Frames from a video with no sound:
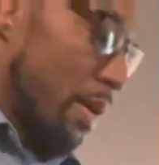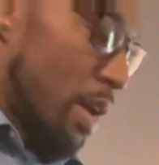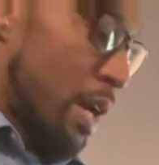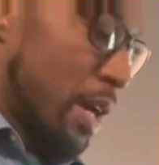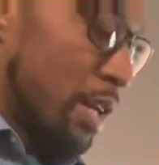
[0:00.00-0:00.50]

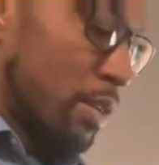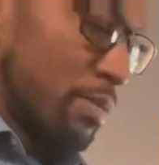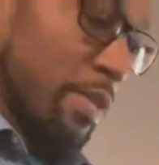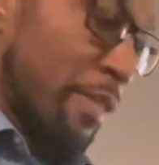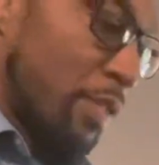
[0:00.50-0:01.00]
And
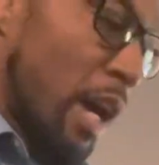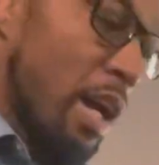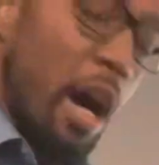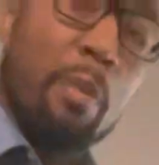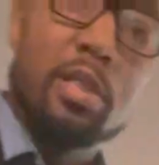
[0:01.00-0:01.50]
if
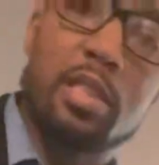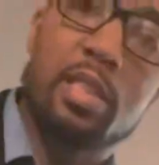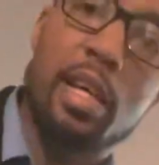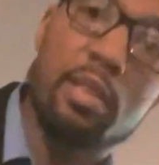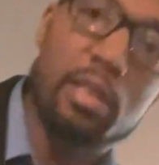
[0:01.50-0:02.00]
not, I'm gonna
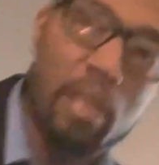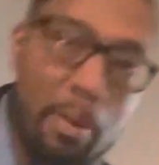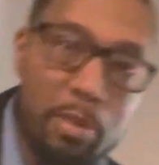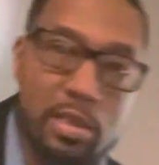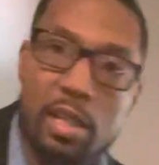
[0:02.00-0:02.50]
take this
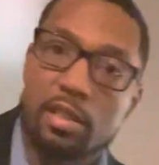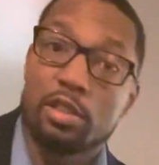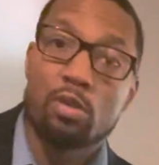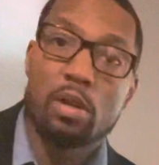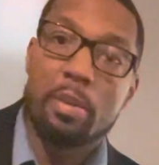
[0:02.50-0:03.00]

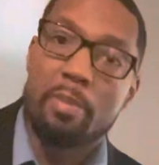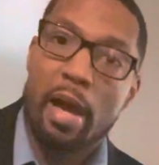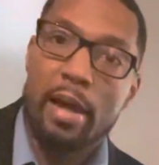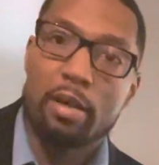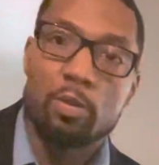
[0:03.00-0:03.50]
unit
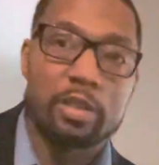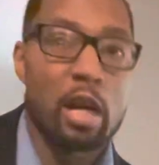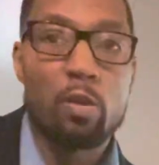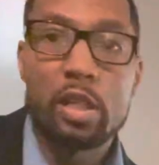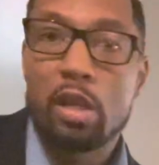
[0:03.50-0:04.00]
back, which I
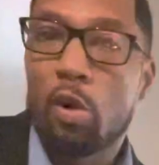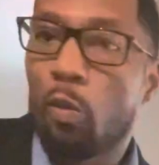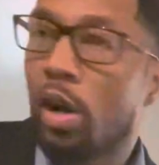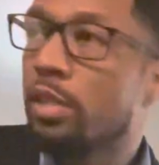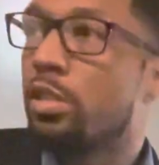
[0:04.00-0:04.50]
really don't
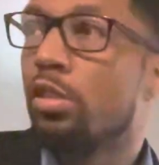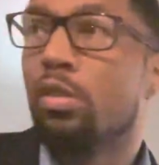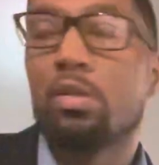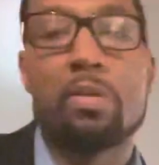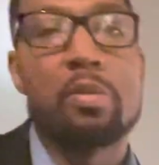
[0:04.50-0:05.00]
want
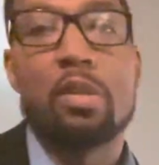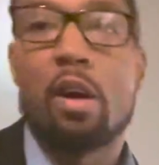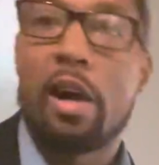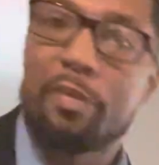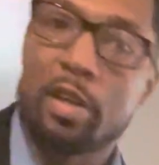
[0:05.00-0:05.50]
to.
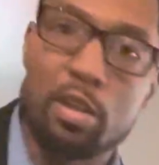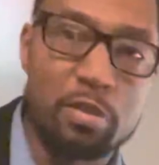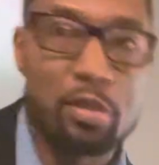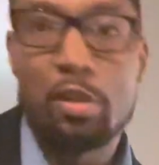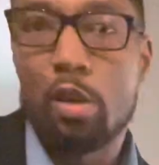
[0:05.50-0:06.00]
I have to,
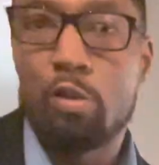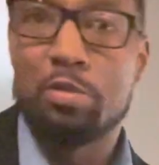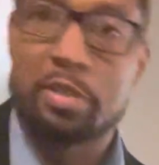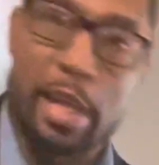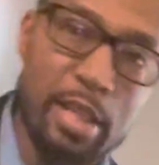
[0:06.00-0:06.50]

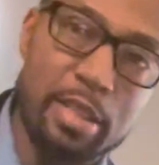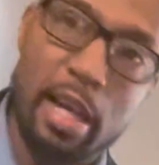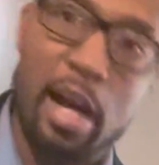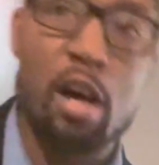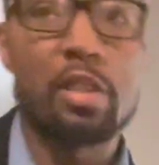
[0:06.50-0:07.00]
take it
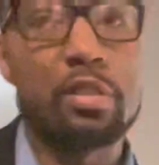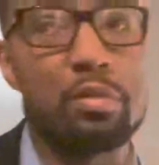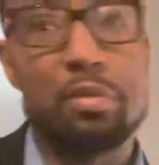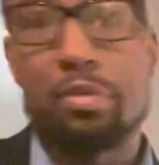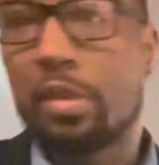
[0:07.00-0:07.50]
down
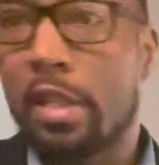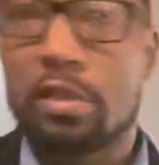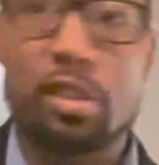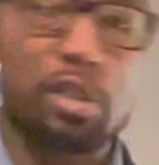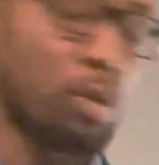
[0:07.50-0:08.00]
and take it
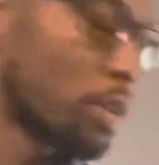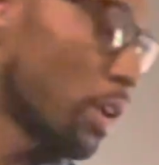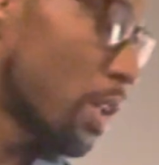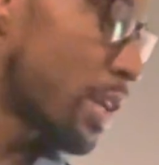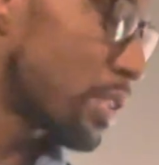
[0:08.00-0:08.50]
to the store and all that